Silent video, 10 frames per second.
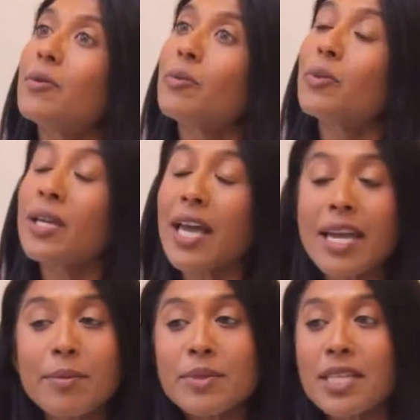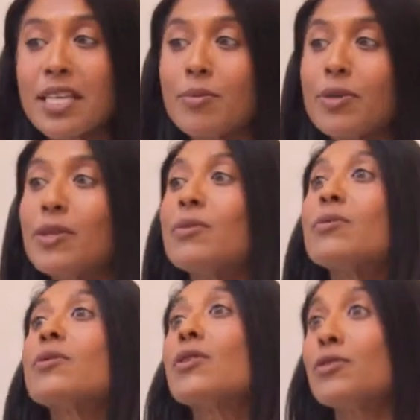We aim to keep you
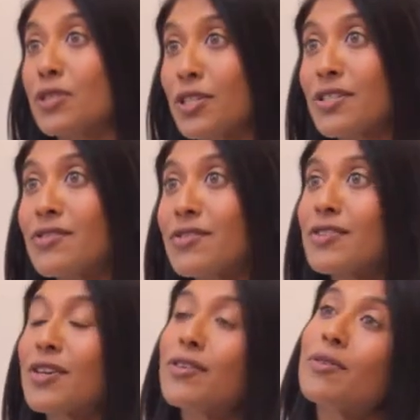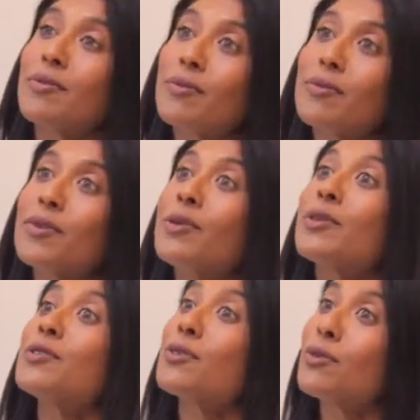conscious so that you
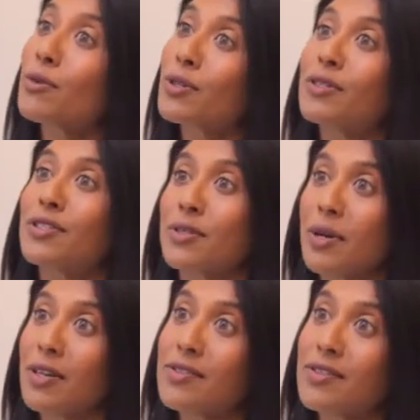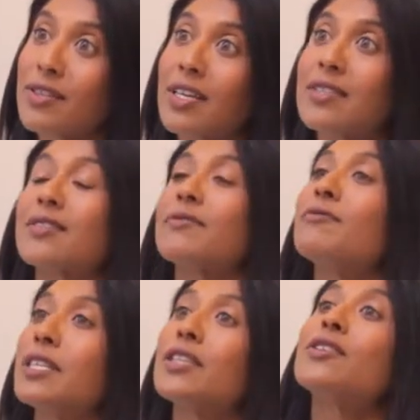can talk to us, and that's a
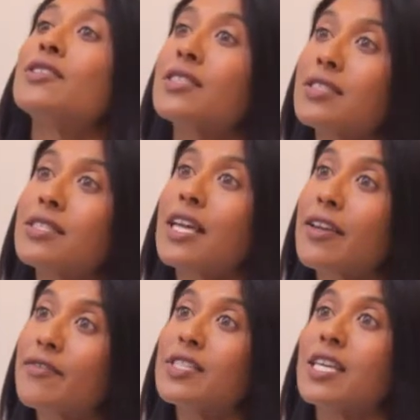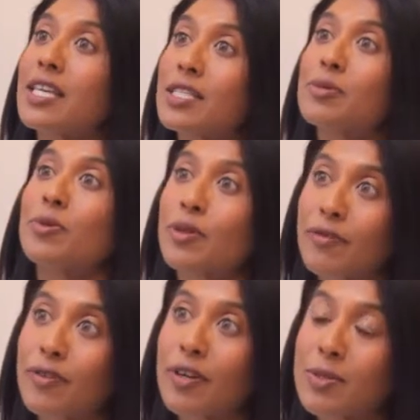really good safety endpoint
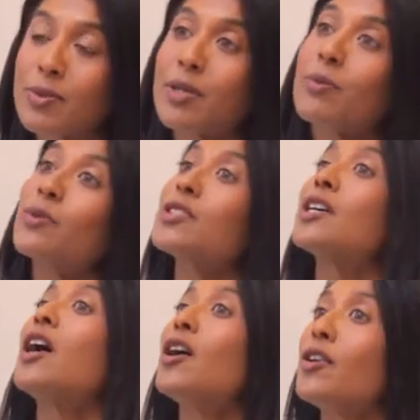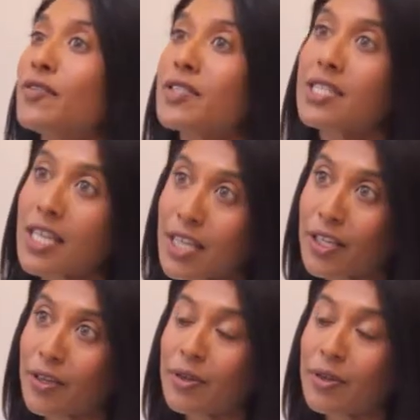for us. We don't want to over-sedate you.